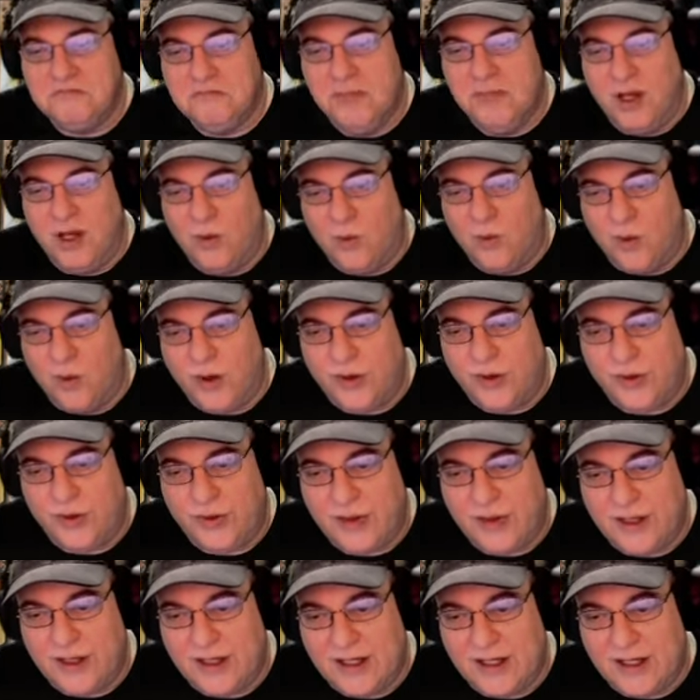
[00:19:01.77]
Worth
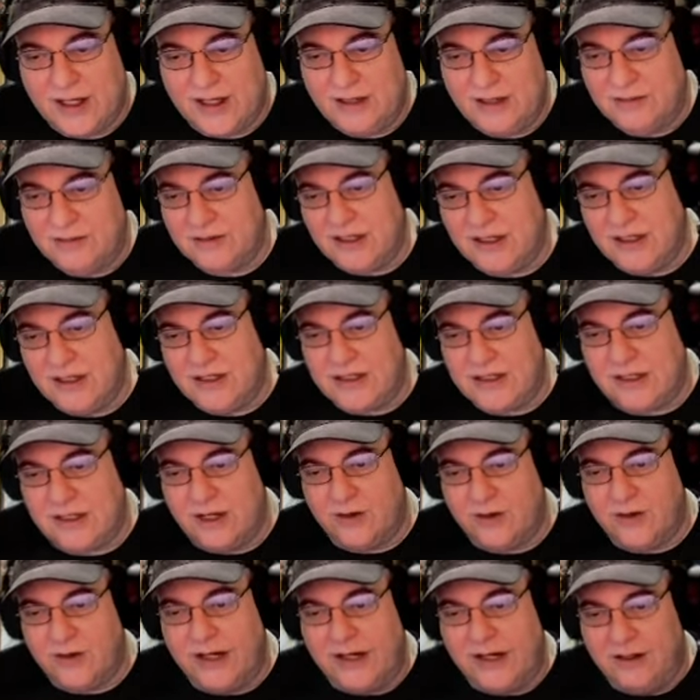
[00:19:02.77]
uh,
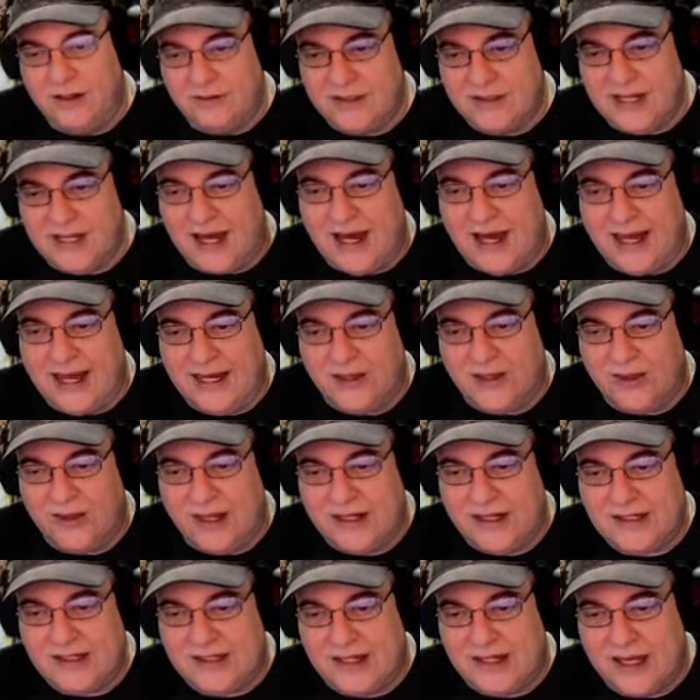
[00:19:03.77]
considering tying
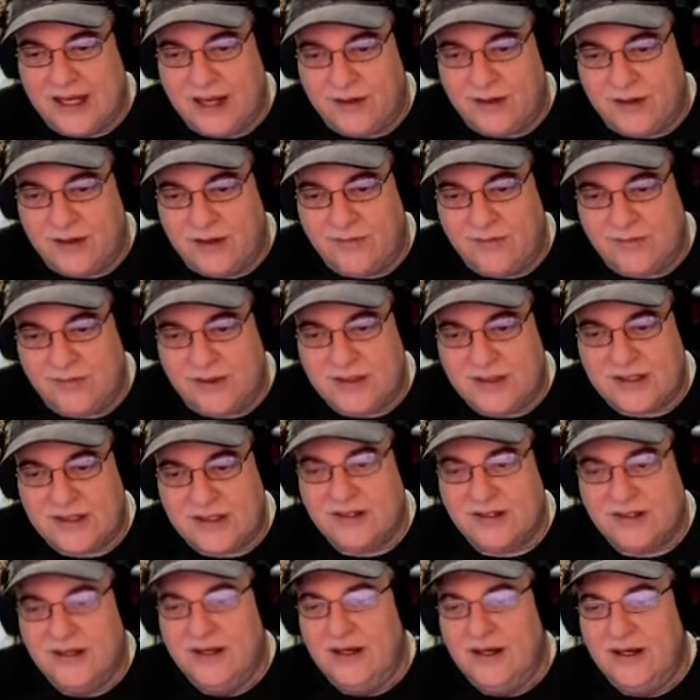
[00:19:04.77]
things together if it's
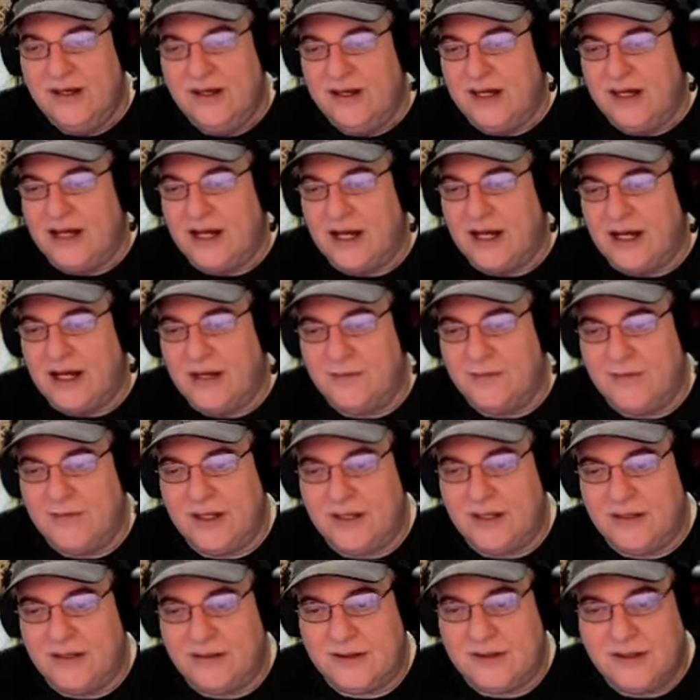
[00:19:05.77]
an item
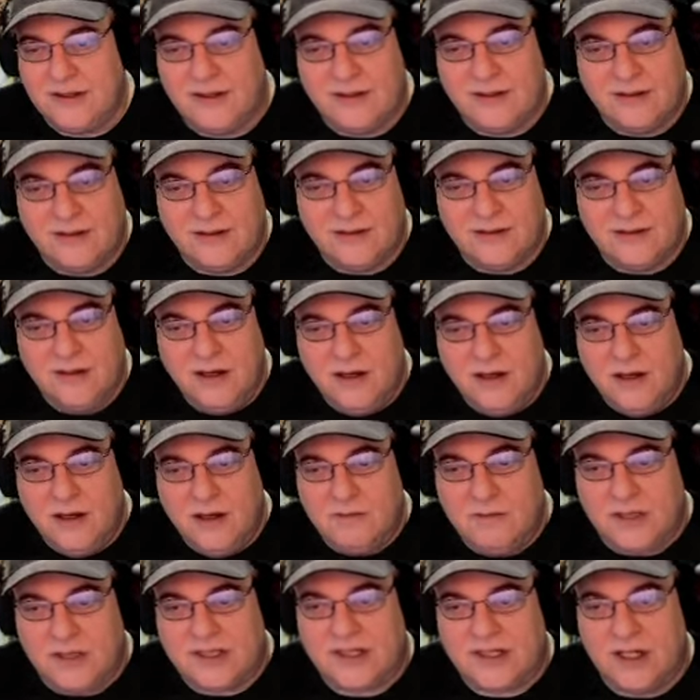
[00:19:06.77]
that uh,
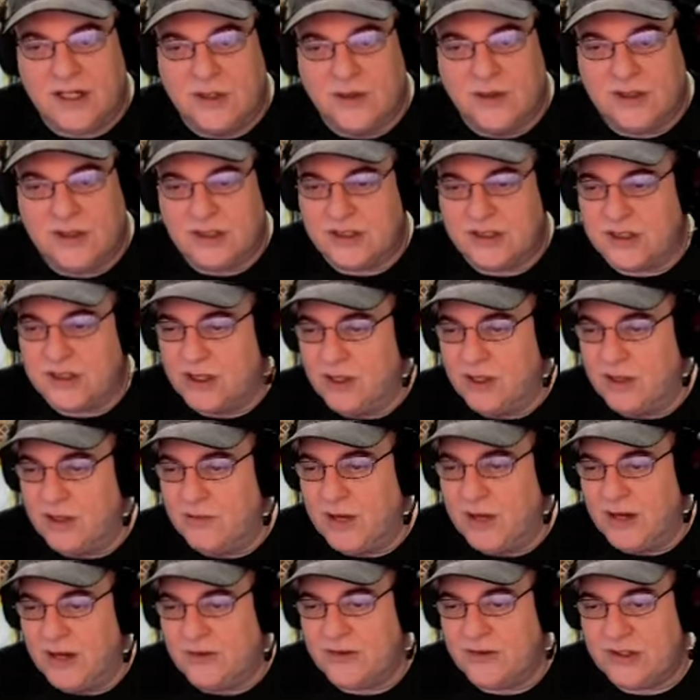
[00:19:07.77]
bestows a certain
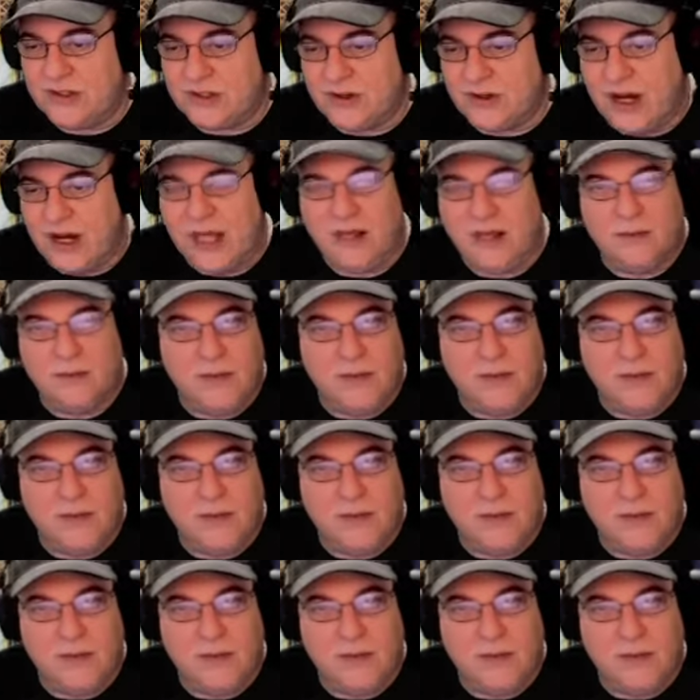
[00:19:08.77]
amount of strength.